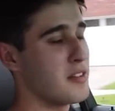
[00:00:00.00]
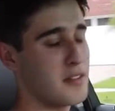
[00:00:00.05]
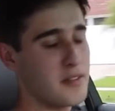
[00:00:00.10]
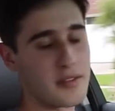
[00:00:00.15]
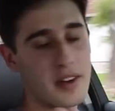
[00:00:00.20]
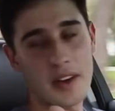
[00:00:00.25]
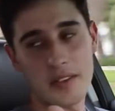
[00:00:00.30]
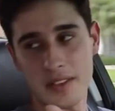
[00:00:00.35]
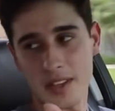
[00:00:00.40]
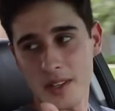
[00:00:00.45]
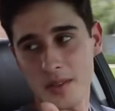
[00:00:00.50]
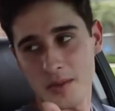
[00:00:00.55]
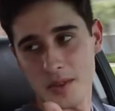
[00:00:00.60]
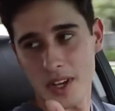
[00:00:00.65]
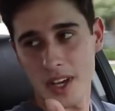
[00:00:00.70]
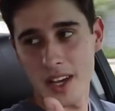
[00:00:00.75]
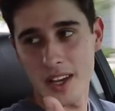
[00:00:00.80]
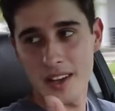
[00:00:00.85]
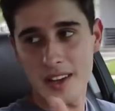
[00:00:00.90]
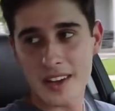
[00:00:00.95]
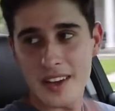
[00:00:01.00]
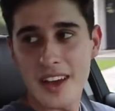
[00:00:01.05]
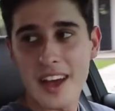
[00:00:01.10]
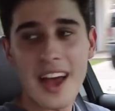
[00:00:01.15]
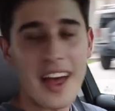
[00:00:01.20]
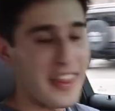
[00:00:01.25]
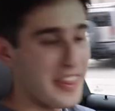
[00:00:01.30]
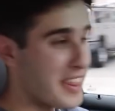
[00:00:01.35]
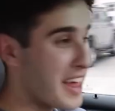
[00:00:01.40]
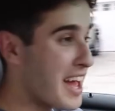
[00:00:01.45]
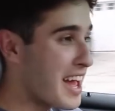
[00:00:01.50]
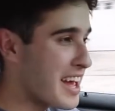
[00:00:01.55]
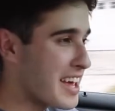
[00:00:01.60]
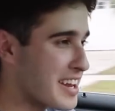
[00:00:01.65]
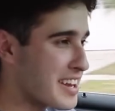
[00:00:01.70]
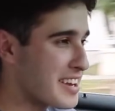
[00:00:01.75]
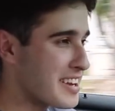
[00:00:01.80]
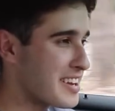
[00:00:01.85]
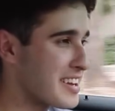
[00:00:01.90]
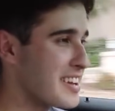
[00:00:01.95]
5 things we hate. And
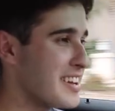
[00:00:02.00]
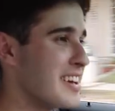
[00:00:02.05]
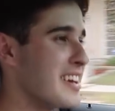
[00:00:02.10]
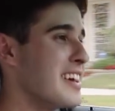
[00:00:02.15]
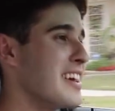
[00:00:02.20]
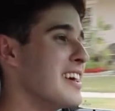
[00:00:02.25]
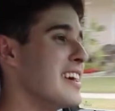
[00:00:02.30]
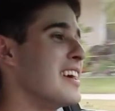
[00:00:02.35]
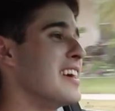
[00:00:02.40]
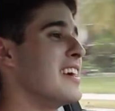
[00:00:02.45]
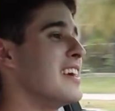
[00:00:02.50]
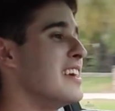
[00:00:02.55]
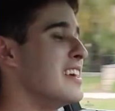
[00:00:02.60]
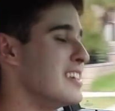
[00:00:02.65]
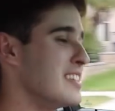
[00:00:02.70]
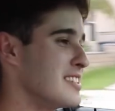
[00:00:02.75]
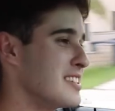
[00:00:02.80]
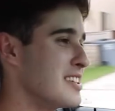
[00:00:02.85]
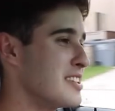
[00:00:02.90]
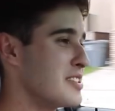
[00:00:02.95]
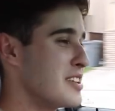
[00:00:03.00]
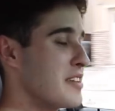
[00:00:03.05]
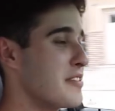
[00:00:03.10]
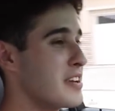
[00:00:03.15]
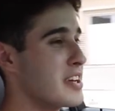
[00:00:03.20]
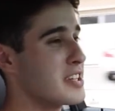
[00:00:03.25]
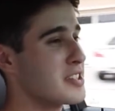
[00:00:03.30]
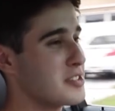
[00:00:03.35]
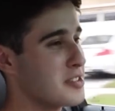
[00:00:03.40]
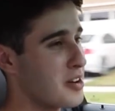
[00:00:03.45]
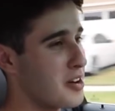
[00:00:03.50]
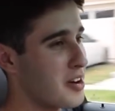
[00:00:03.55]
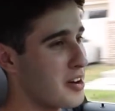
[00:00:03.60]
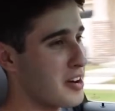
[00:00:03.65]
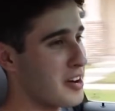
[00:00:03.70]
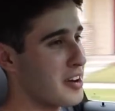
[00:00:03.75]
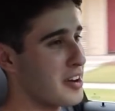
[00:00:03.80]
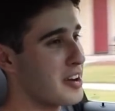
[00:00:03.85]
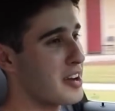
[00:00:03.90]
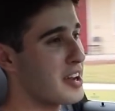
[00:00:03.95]
then he's going to drive his
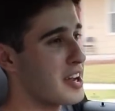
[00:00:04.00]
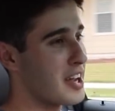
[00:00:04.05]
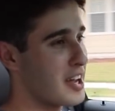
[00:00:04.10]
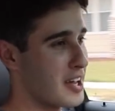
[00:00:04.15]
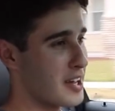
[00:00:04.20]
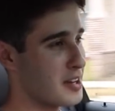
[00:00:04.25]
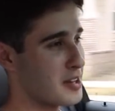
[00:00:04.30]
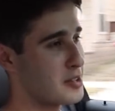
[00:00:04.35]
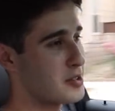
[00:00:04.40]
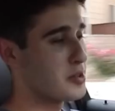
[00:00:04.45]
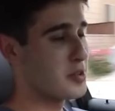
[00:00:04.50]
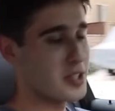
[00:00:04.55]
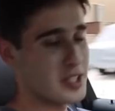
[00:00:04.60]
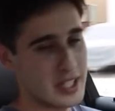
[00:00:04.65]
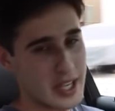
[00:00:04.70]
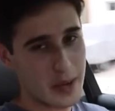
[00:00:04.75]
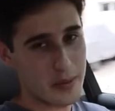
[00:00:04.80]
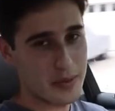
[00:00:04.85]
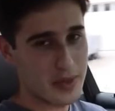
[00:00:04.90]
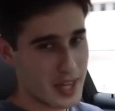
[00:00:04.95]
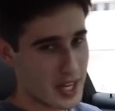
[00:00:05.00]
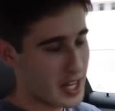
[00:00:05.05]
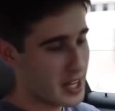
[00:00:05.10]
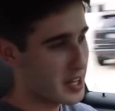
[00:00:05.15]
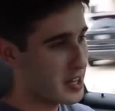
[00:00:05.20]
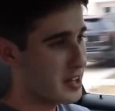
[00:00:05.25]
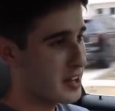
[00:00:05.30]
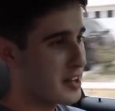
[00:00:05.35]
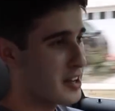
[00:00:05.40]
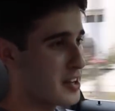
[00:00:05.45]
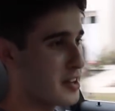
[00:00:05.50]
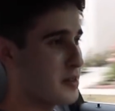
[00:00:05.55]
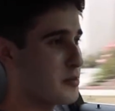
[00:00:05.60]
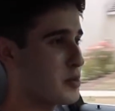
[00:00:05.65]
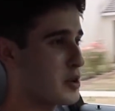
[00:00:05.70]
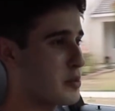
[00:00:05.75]
car and do the same thing.